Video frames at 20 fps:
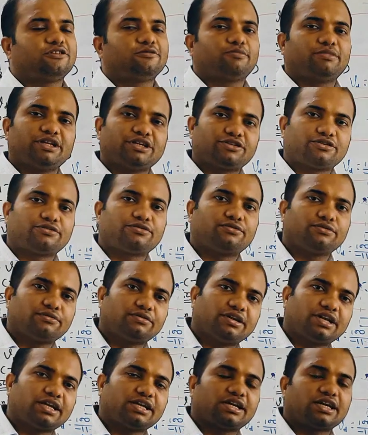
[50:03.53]
please do
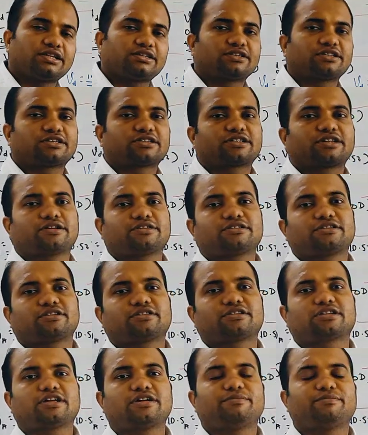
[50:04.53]
like and
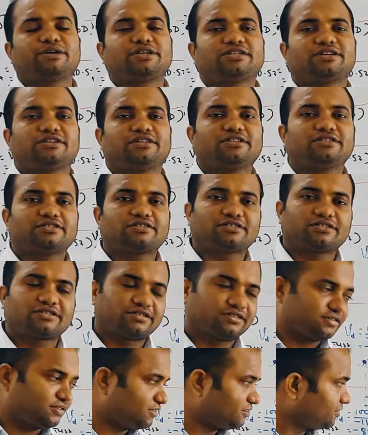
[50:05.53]
subscribe my
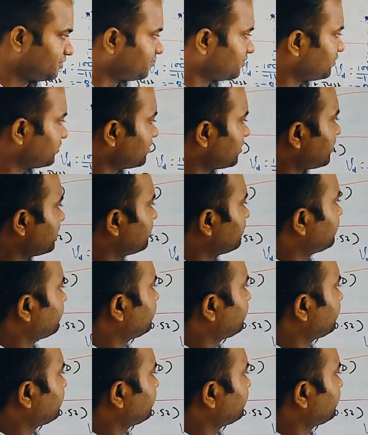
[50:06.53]
channels if you have